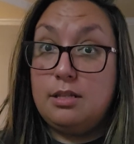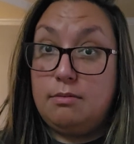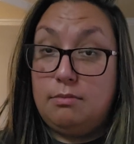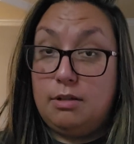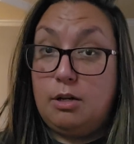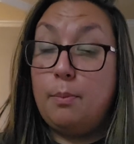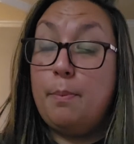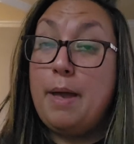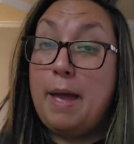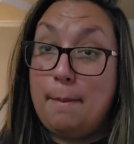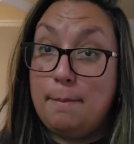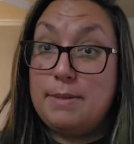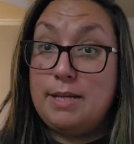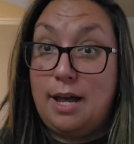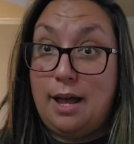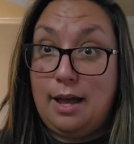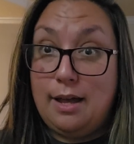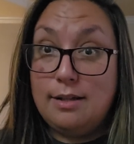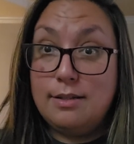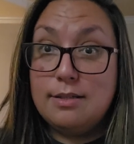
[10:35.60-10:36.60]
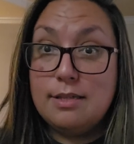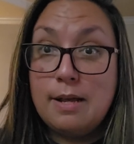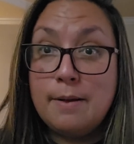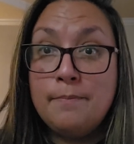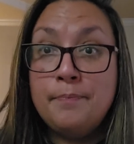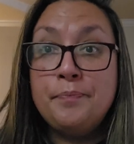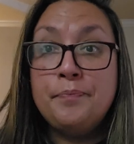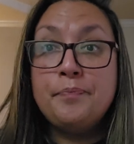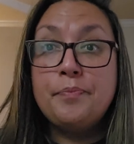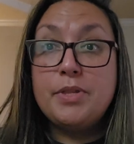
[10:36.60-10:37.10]
they're peptides,
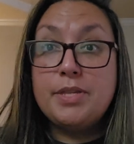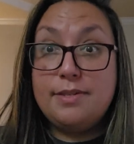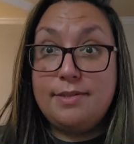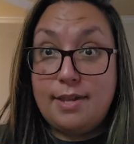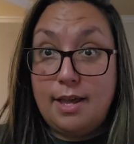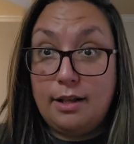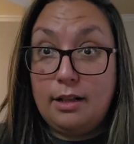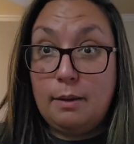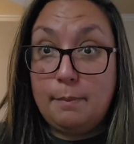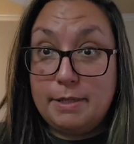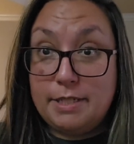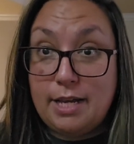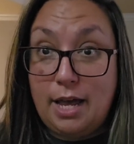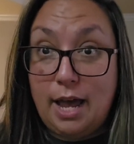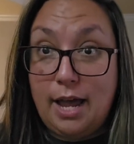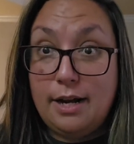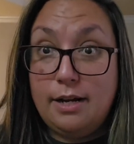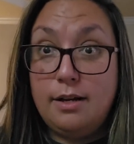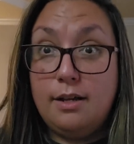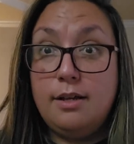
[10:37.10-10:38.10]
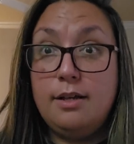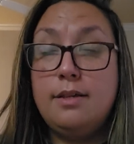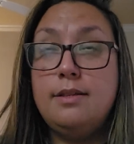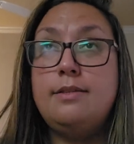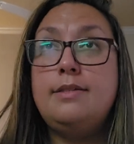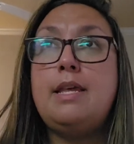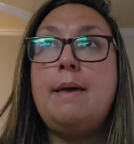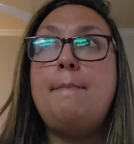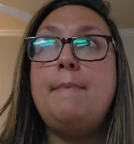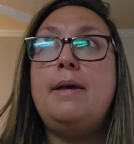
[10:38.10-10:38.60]
seglamitide,
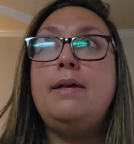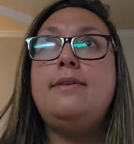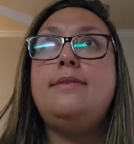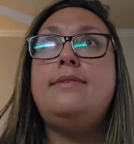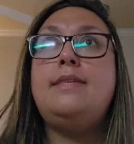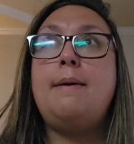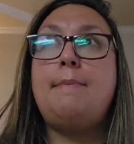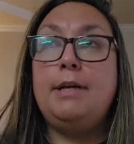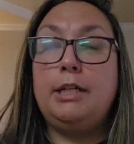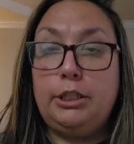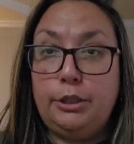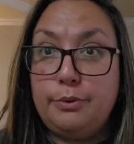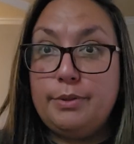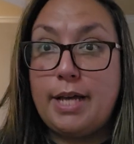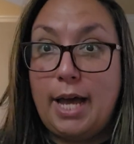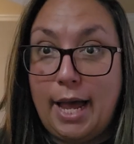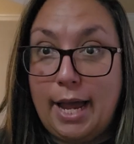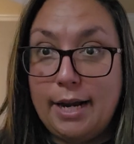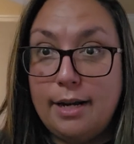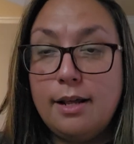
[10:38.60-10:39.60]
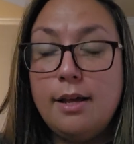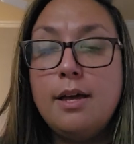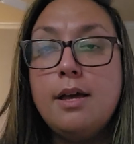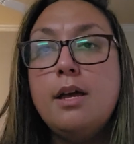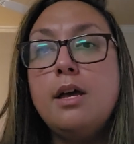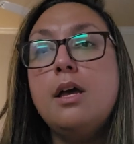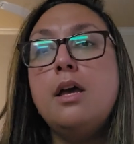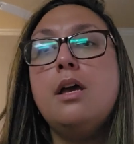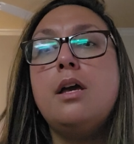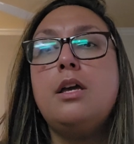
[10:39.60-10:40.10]
sem semaglutide.
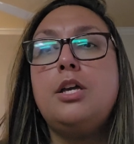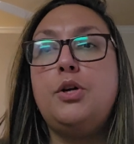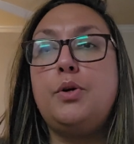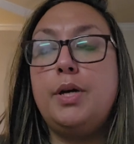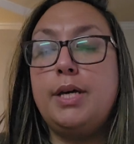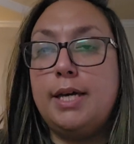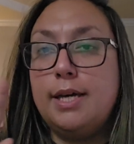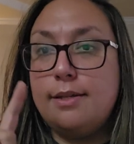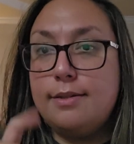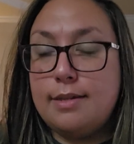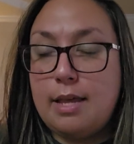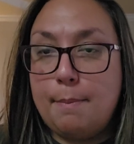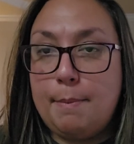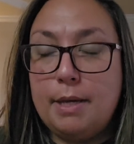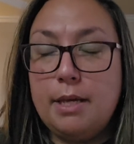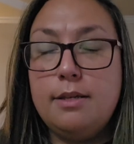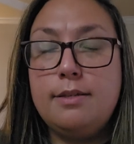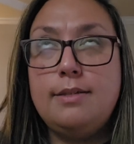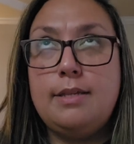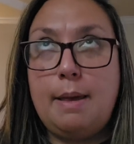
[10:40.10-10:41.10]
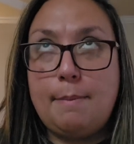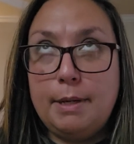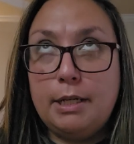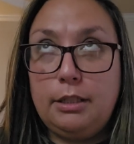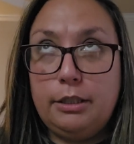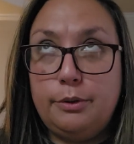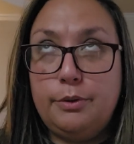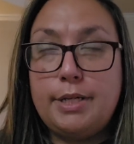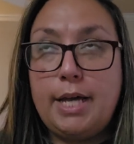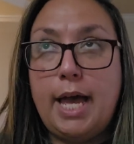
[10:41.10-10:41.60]
You can get sem
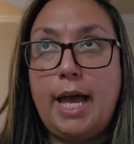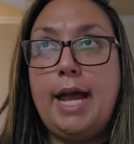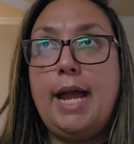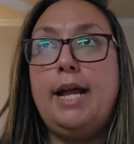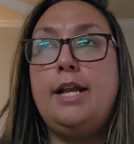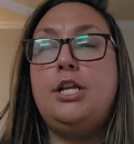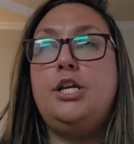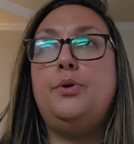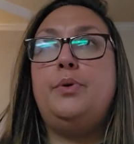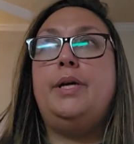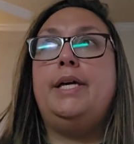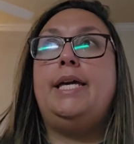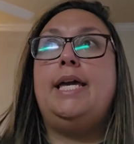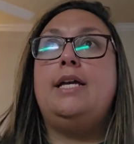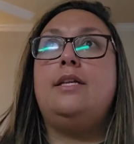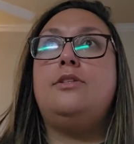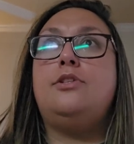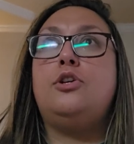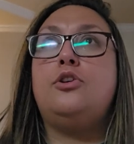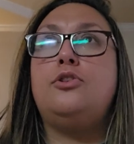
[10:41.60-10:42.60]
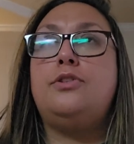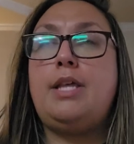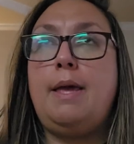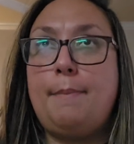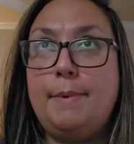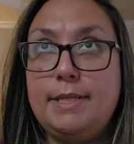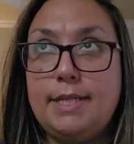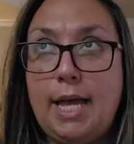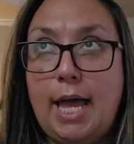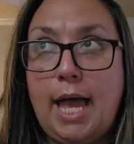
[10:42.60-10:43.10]
semaglutide, you can get
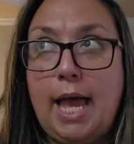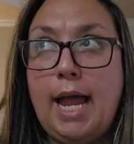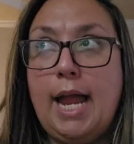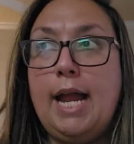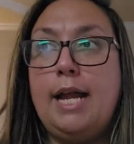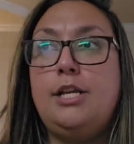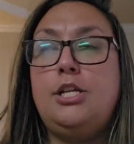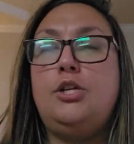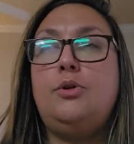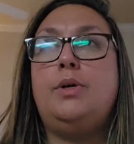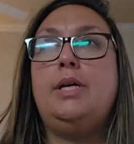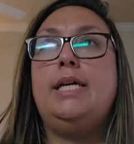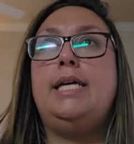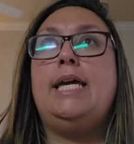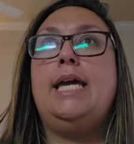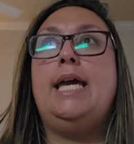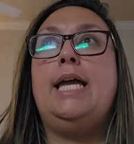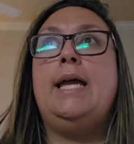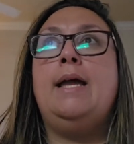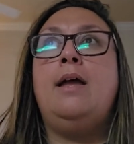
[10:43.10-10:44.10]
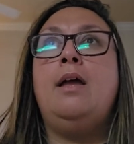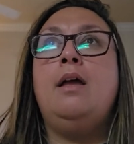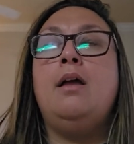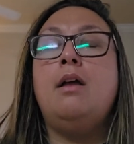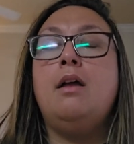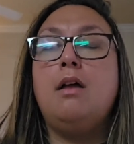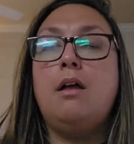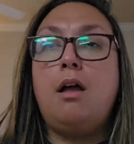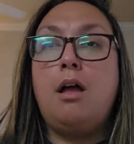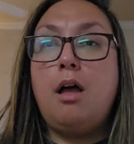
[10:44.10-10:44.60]
tirzepatide, you can get
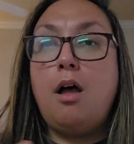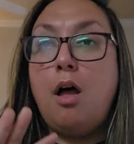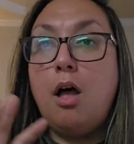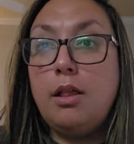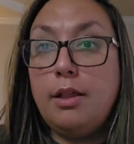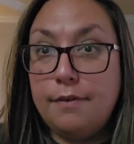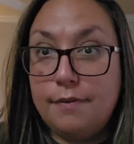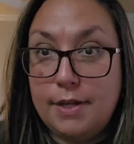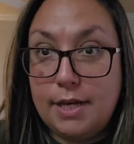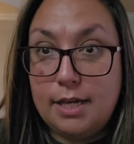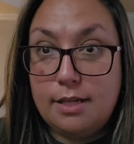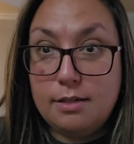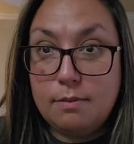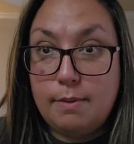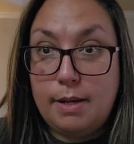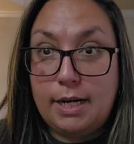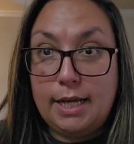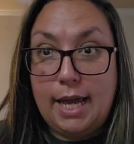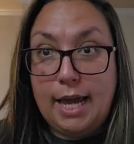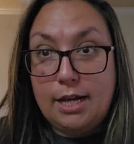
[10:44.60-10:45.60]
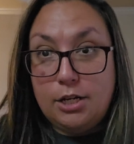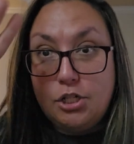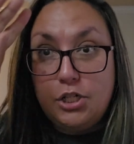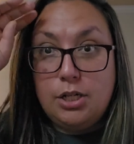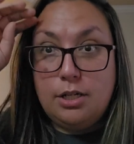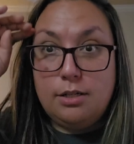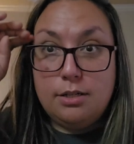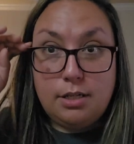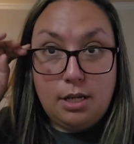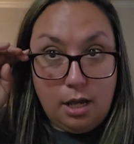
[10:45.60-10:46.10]
all of these
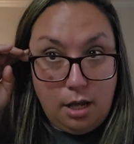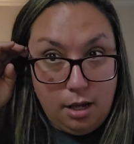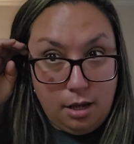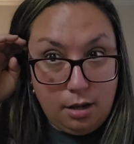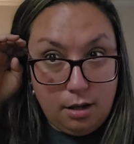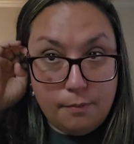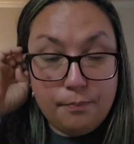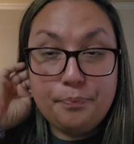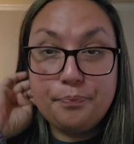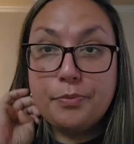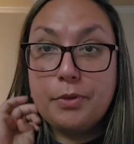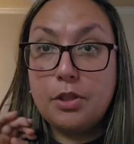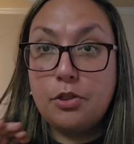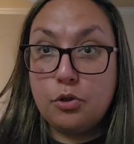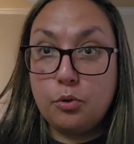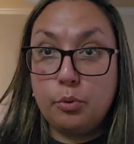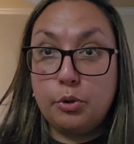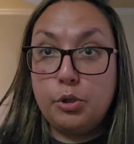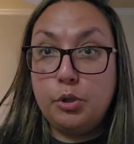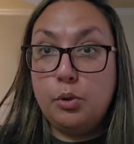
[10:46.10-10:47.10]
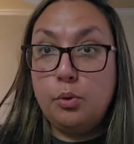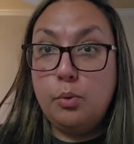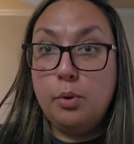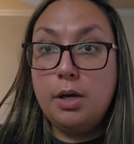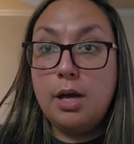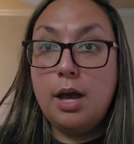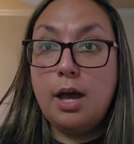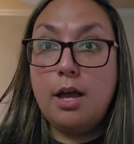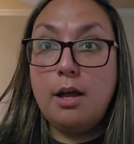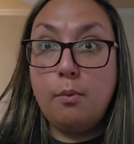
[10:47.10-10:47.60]
medications through
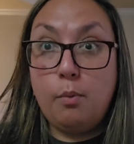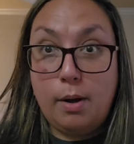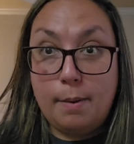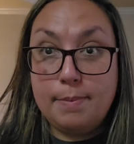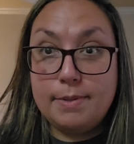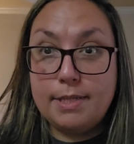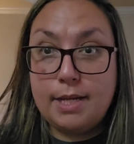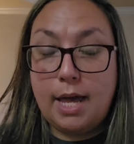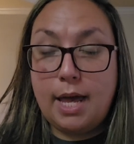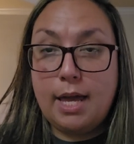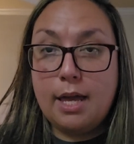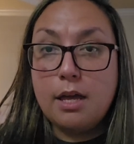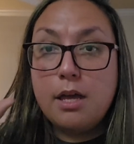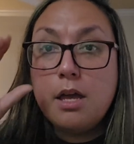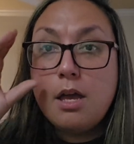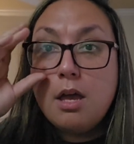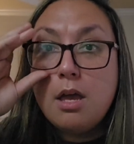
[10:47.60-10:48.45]
a website